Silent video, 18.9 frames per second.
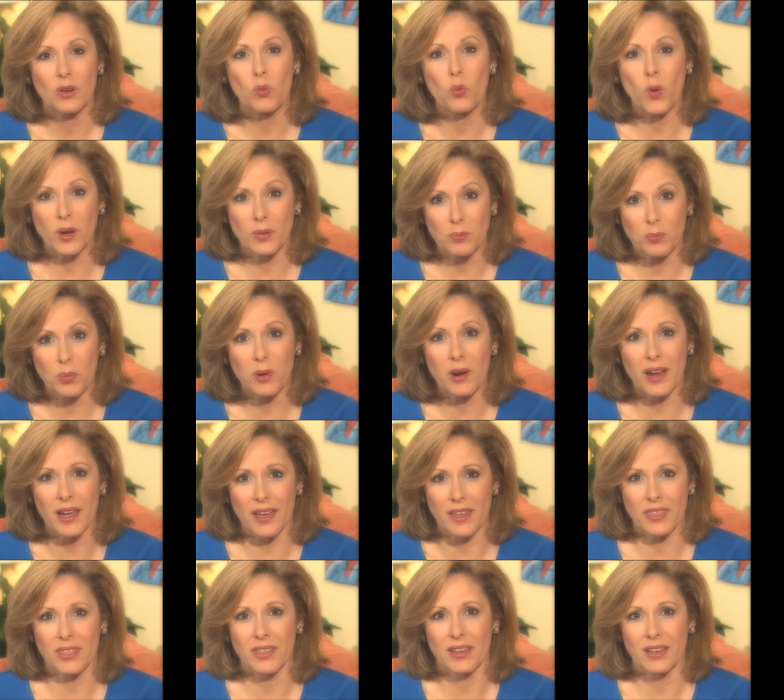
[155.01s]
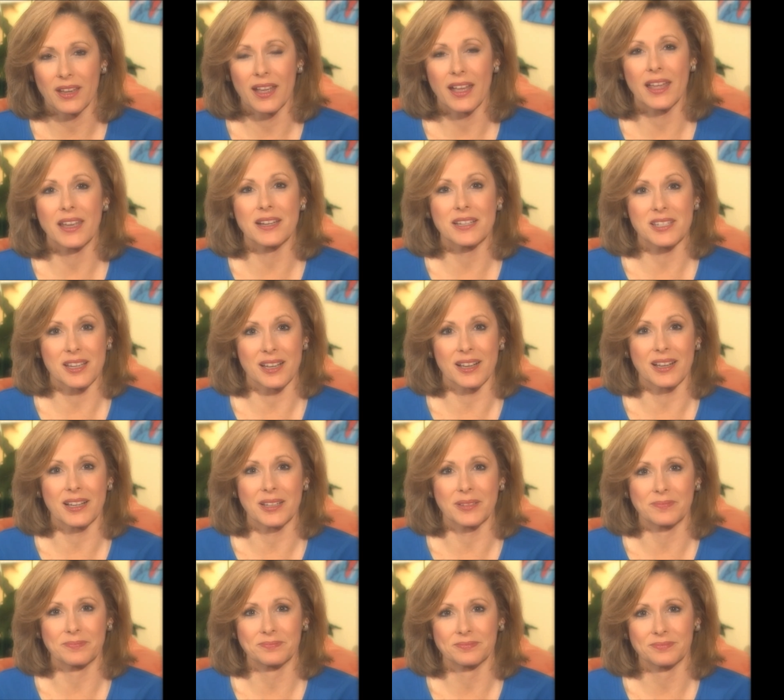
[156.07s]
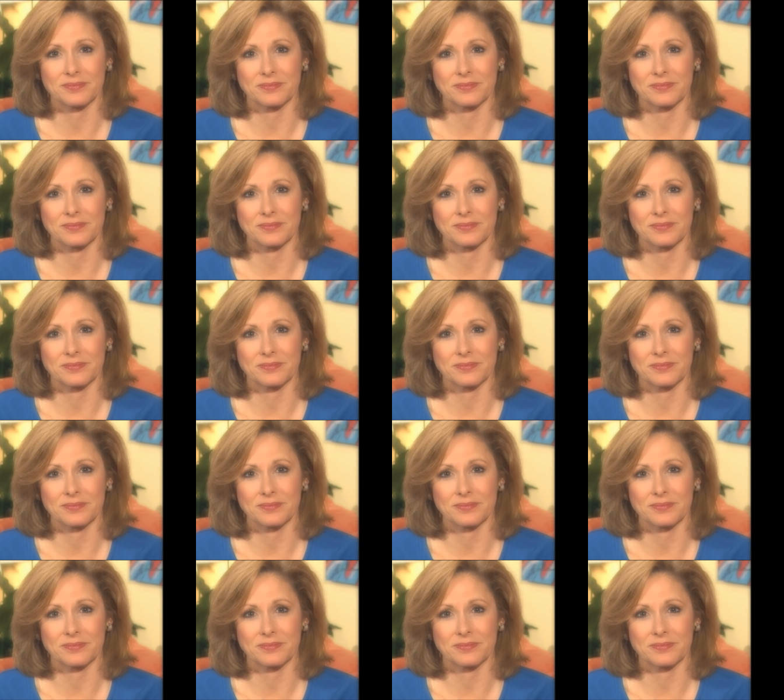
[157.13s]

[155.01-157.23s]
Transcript: one breath at a time.